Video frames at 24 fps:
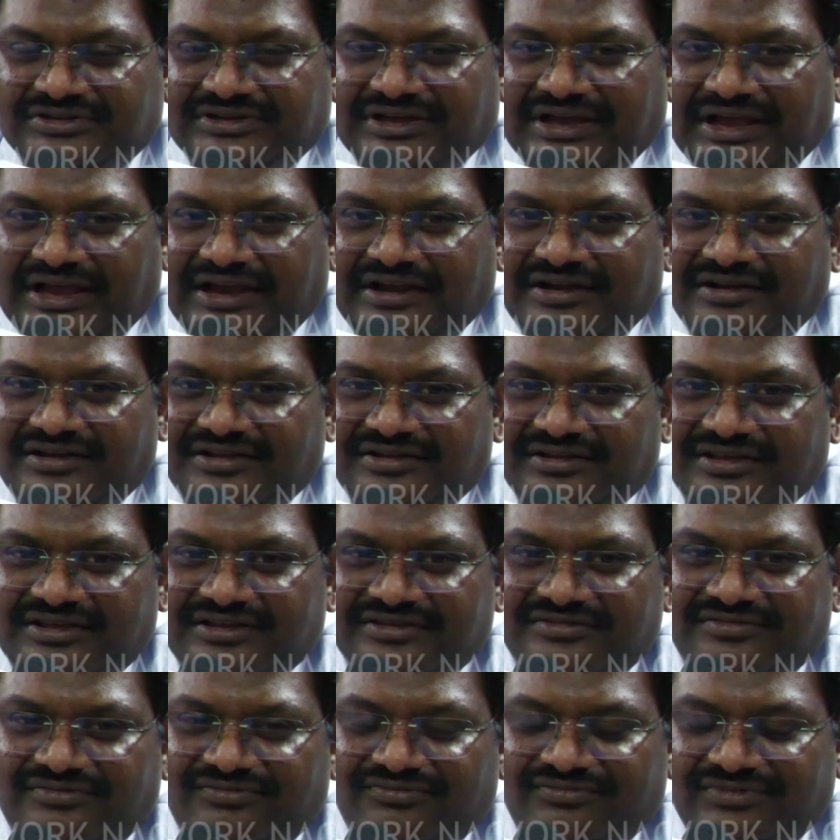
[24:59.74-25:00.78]
and in
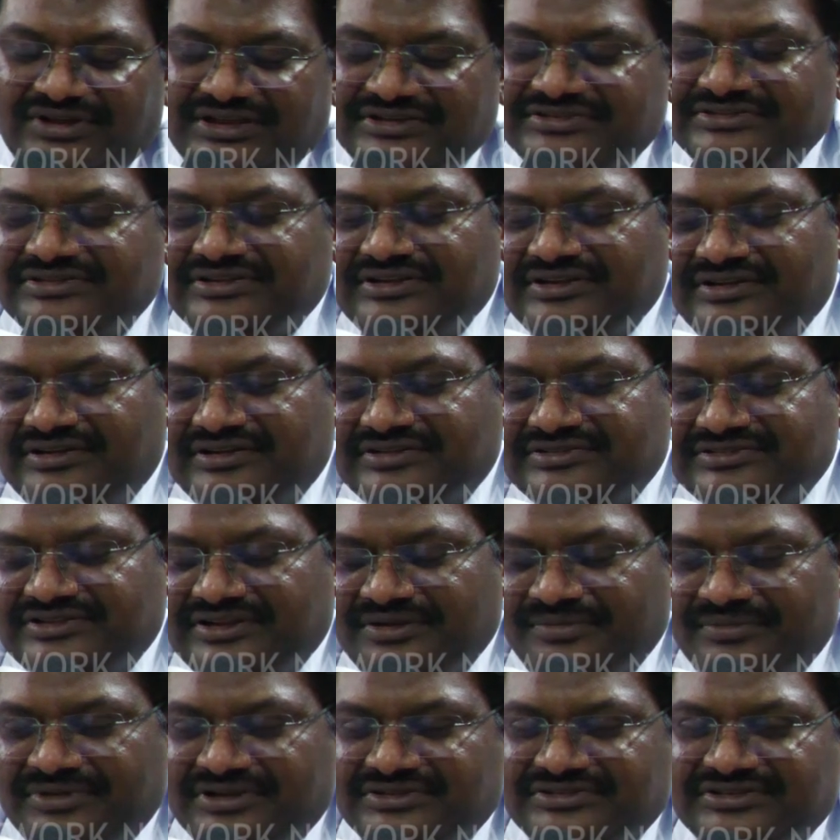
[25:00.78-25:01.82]
case of diesel, it is
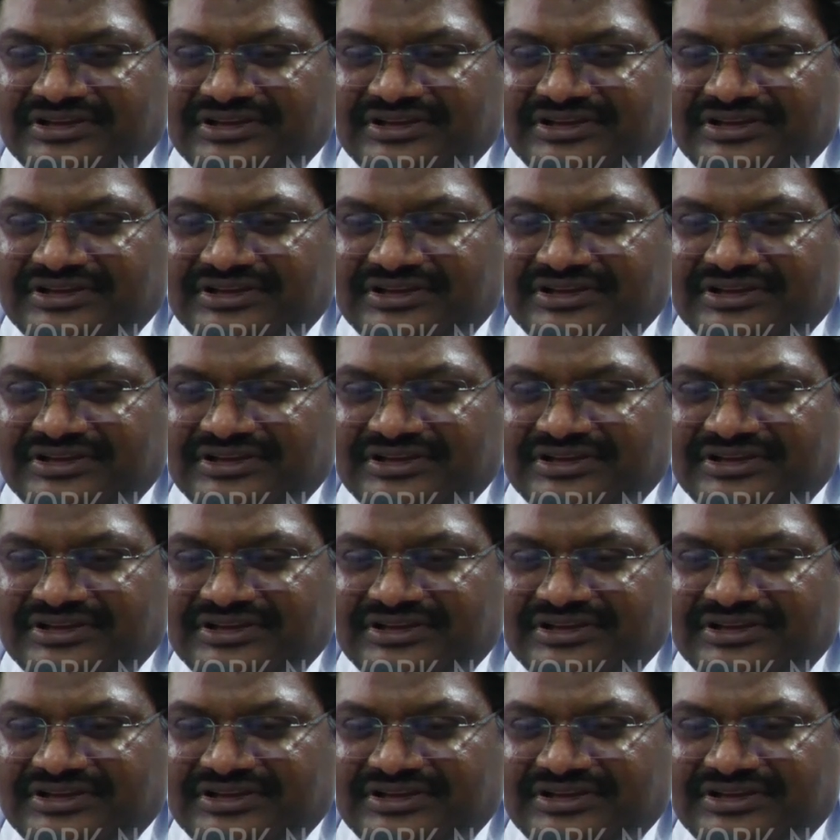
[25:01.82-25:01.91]
named as